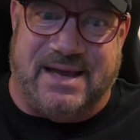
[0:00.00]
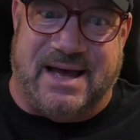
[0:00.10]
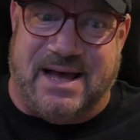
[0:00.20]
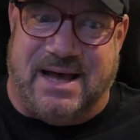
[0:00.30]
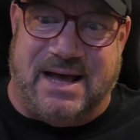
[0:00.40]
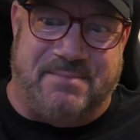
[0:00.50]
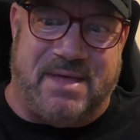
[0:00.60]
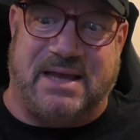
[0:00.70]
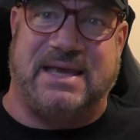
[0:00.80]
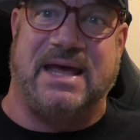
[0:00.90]
I, am
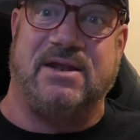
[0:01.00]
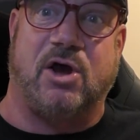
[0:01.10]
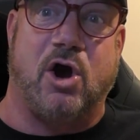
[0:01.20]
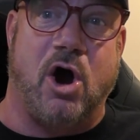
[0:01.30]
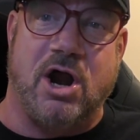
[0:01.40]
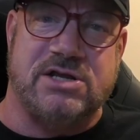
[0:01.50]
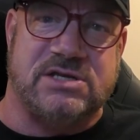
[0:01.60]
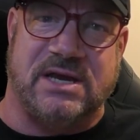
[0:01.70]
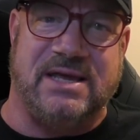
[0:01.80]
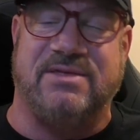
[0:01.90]
not getting the
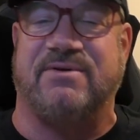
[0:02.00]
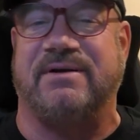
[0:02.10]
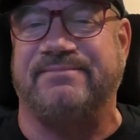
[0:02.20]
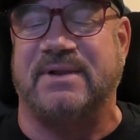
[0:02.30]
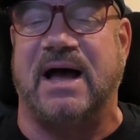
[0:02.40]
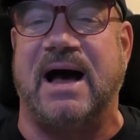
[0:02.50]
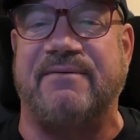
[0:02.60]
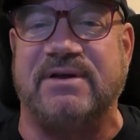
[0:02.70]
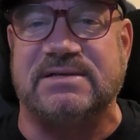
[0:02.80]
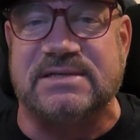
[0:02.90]
guards either.
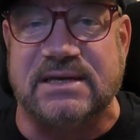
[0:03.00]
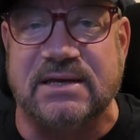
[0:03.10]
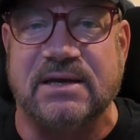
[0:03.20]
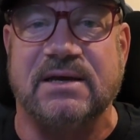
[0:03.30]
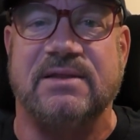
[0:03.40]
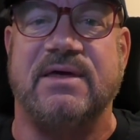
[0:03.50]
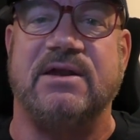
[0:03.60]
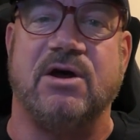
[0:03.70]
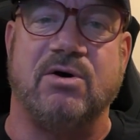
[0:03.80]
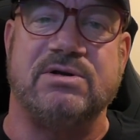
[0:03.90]
Obviously, they
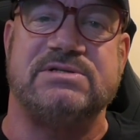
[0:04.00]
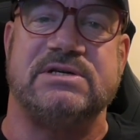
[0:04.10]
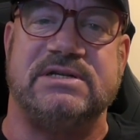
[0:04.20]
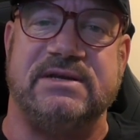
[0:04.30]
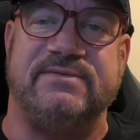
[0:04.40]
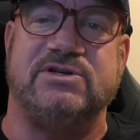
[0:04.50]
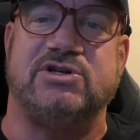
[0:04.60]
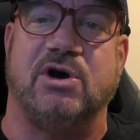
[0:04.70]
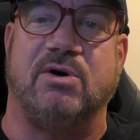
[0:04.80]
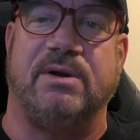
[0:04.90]
know this is a TV
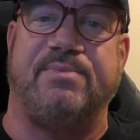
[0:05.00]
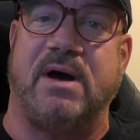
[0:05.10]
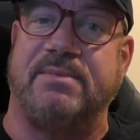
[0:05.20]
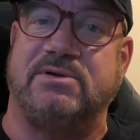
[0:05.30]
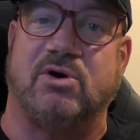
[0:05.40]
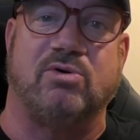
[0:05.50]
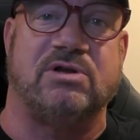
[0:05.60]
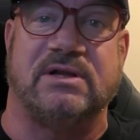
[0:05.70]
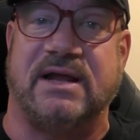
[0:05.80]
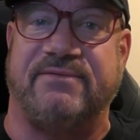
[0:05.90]
show. They're probably told
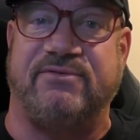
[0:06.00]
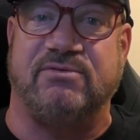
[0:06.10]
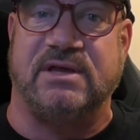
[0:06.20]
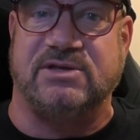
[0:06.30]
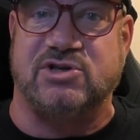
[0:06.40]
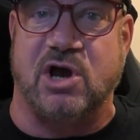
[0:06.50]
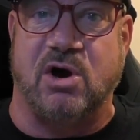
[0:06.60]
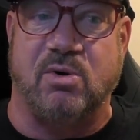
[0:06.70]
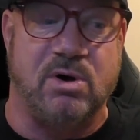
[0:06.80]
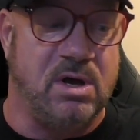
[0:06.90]
to let a few things
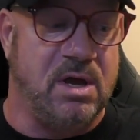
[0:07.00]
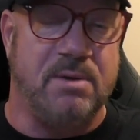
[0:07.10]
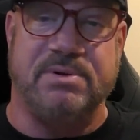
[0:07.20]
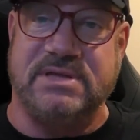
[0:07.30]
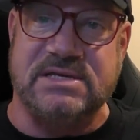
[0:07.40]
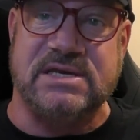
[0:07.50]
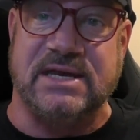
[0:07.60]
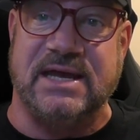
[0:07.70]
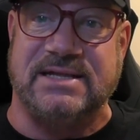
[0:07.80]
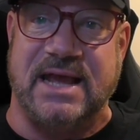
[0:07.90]
go, but this
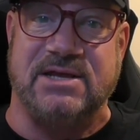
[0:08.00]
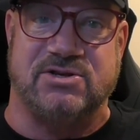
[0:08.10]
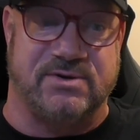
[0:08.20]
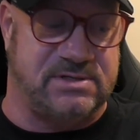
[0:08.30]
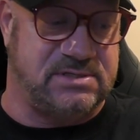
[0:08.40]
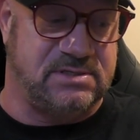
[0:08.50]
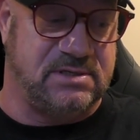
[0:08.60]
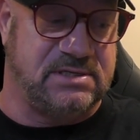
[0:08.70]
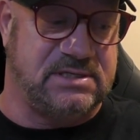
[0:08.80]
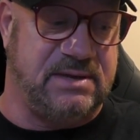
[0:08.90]
can get dangerous.
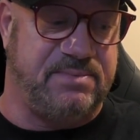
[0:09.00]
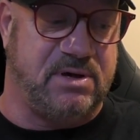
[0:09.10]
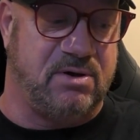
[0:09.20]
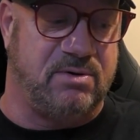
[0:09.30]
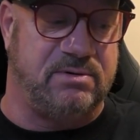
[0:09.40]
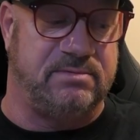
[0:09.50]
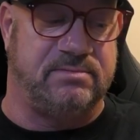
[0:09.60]
Let's keep it going.